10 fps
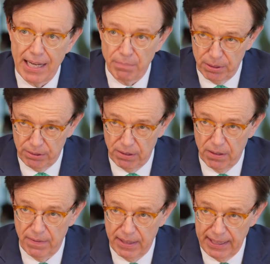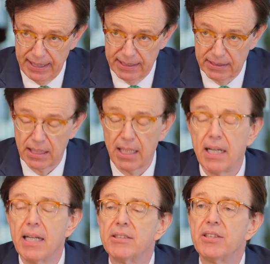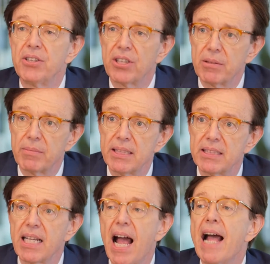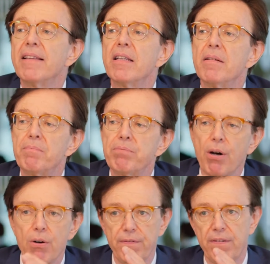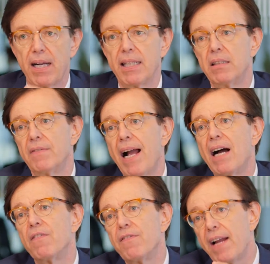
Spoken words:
output growth is determines the profile of how